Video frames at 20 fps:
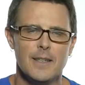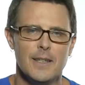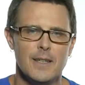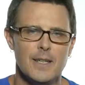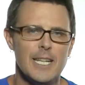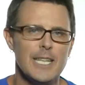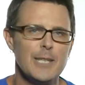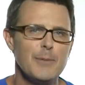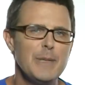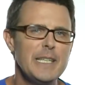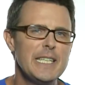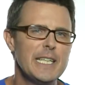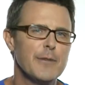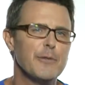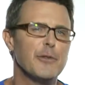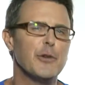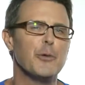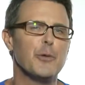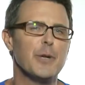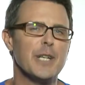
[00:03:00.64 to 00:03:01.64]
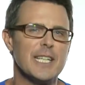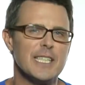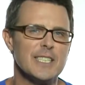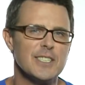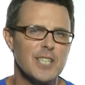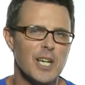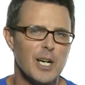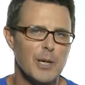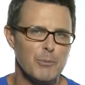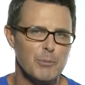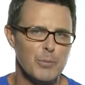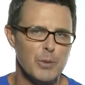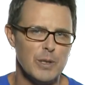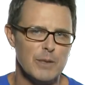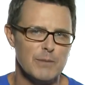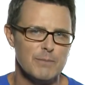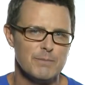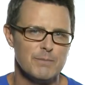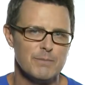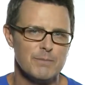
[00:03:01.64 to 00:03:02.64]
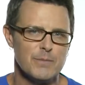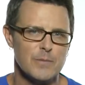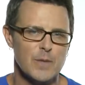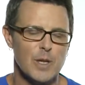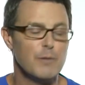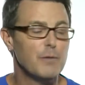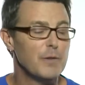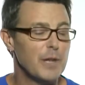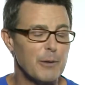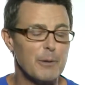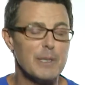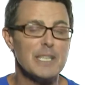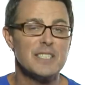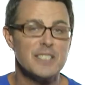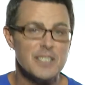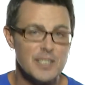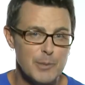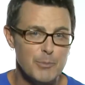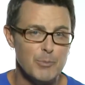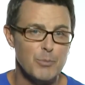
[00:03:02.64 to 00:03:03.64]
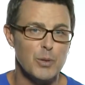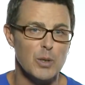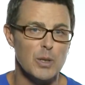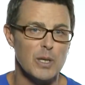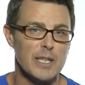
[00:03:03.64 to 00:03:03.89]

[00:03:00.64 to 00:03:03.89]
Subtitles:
Let me give you an example, a very simple